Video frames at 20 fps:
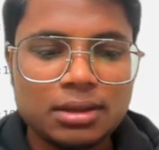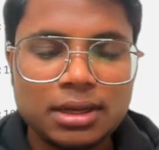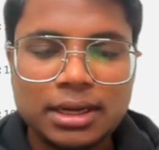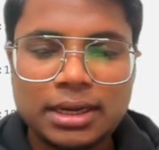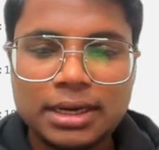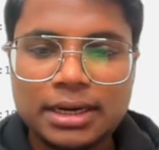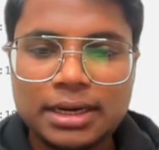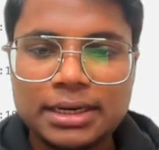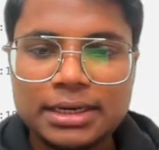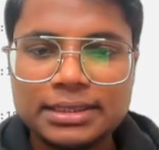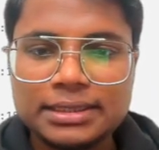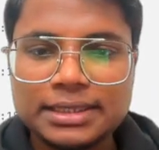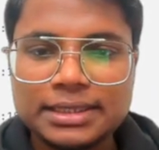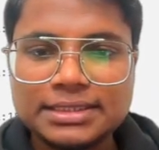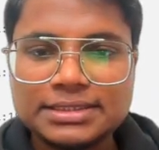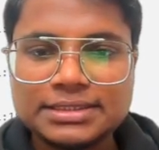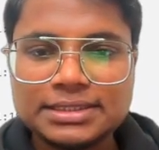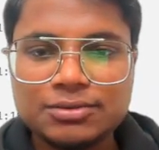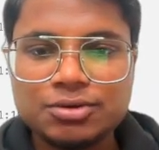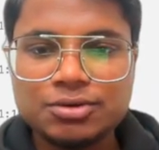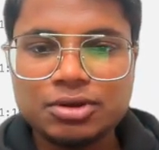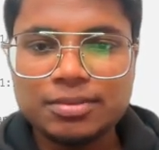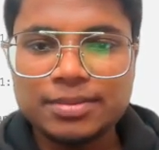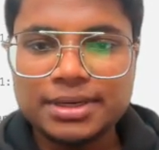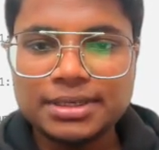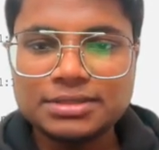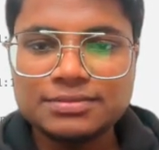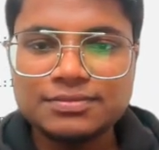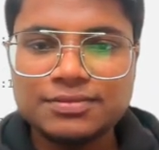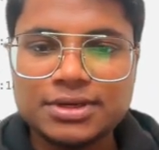and in this new
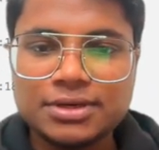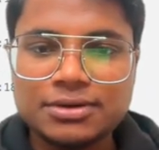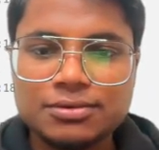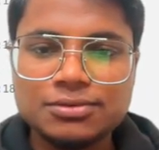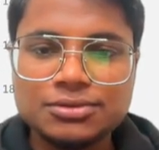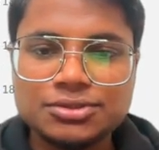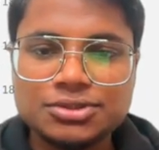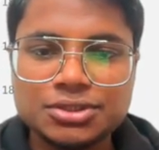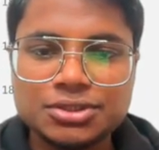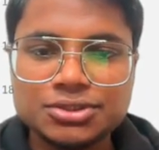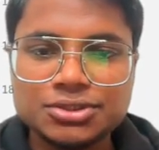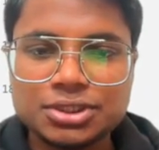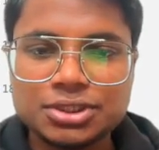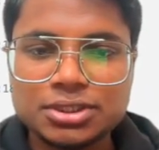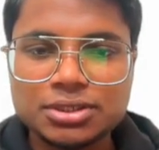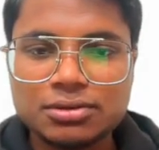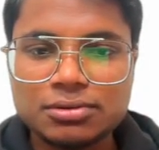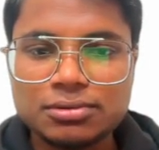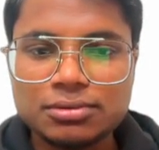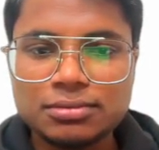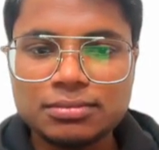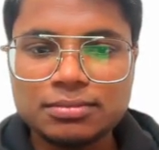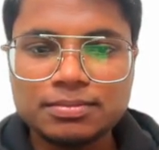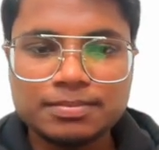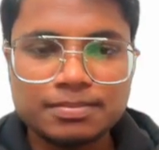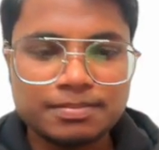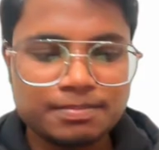comments we can do structured clone.